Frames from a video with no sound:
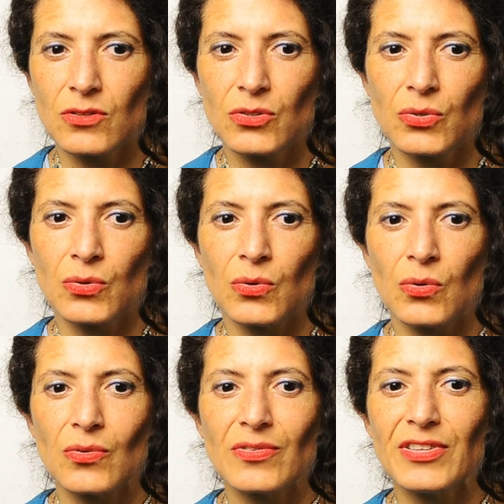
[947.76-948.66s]

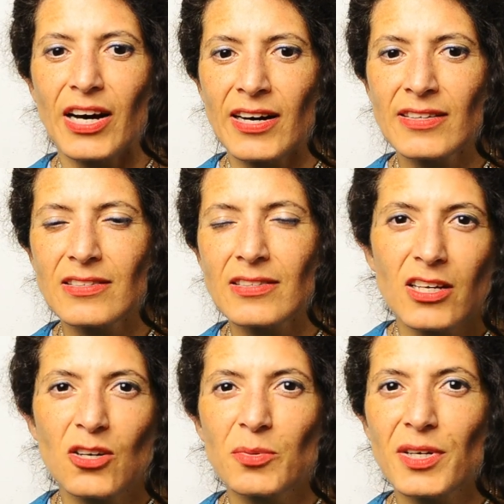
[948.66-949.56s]
to that.
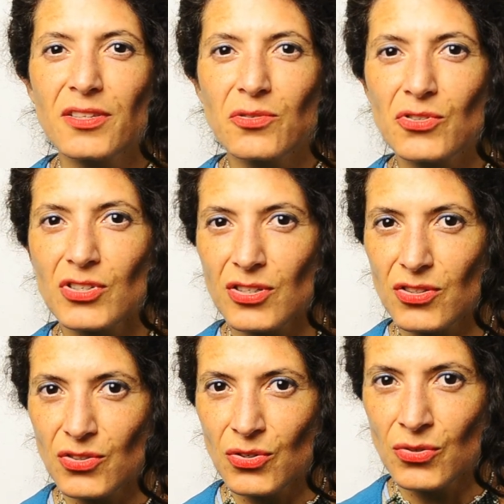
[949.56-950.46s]
It could be a
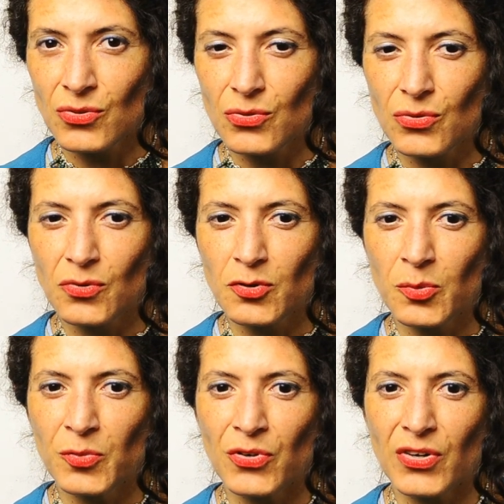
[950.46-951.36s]
suggestion too
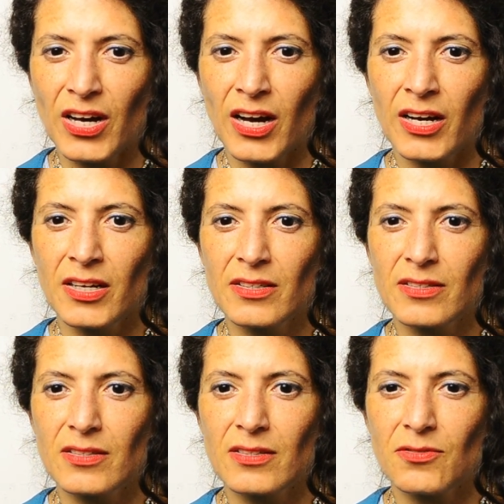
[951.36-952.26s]
from your
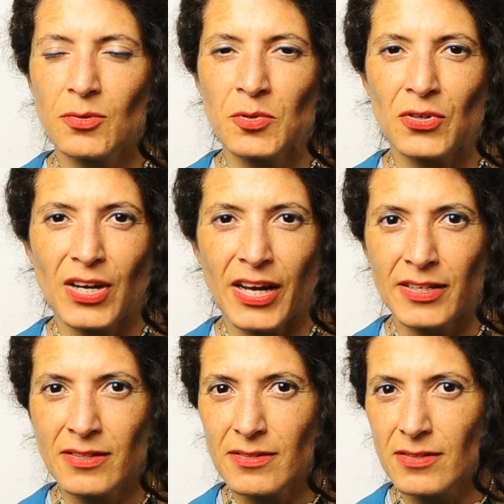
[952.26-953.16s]
guides, from your
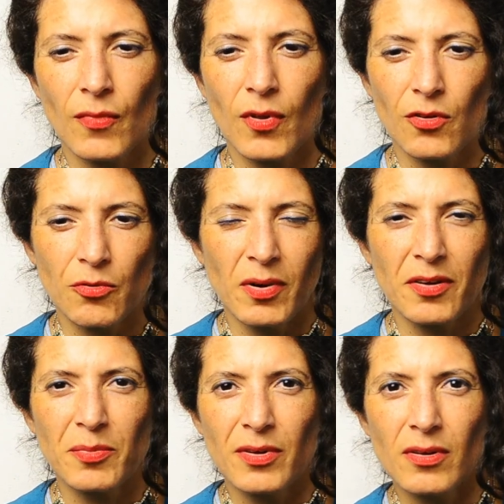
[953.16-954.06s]
guidance. You
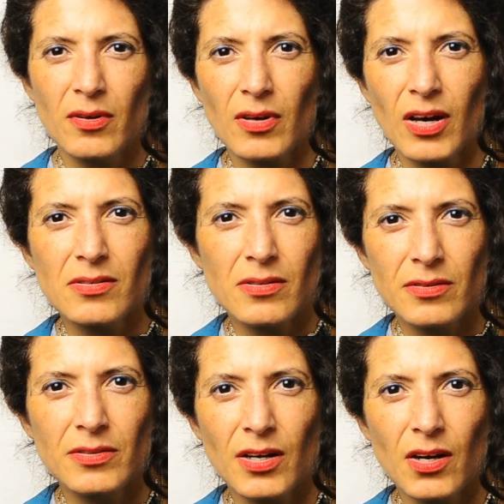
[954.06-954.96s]
might be
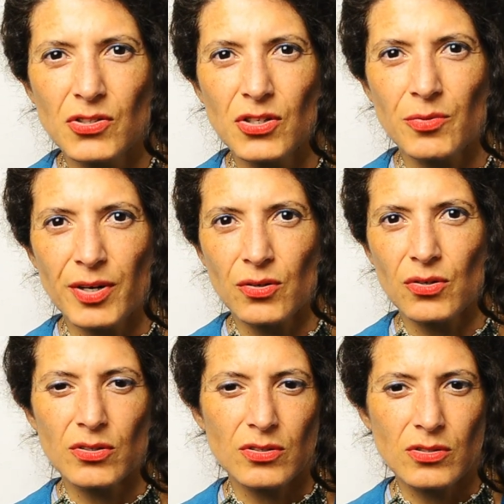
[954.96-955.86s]
accessing the Akashic
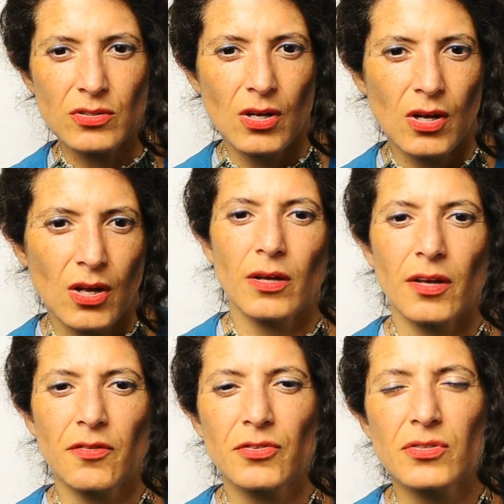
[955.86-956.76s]
records.
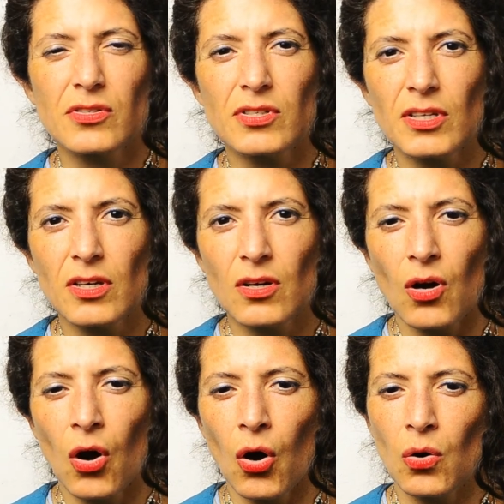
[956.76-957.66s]
If you see
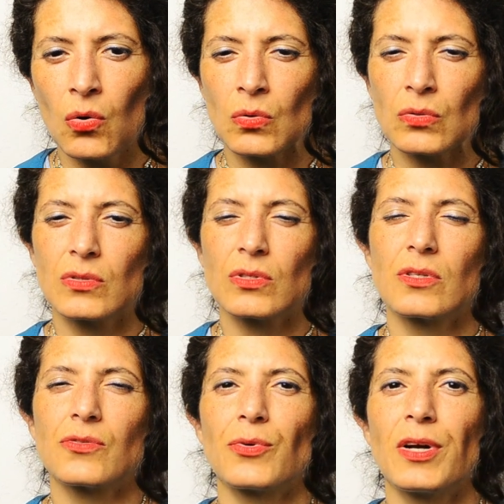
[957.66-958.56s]
codes,
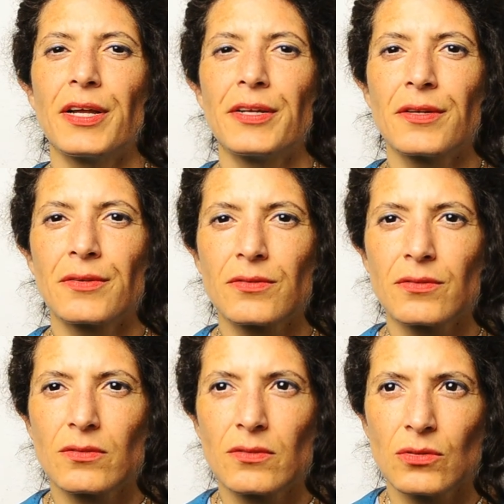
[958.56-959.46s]
it's related
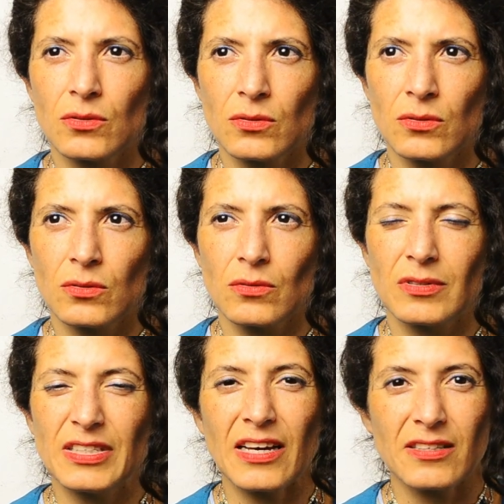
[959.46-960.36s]
to
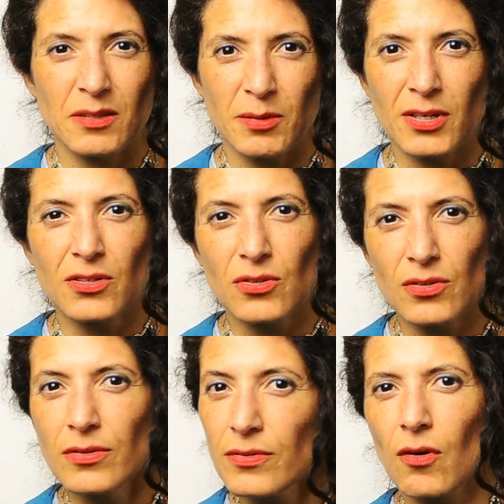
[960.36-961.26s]
the
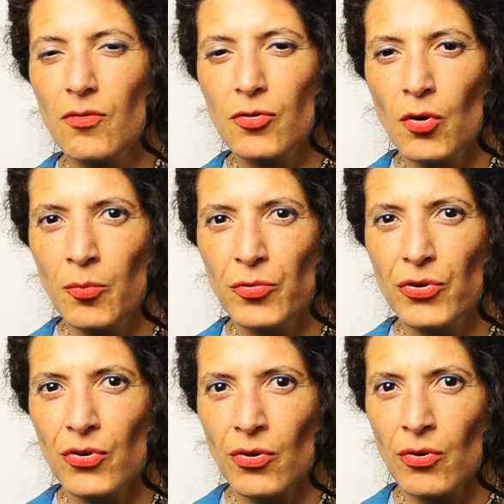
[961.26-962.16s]
activation from
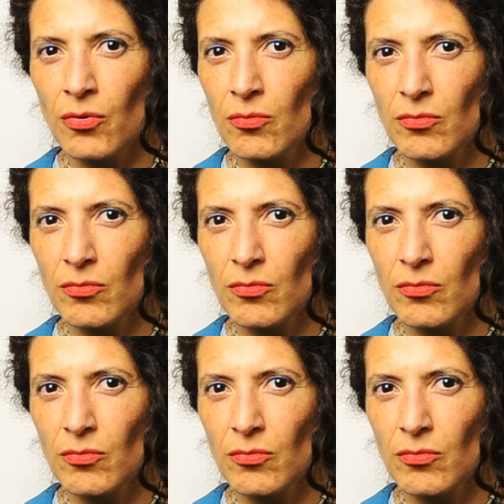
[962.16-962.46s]
your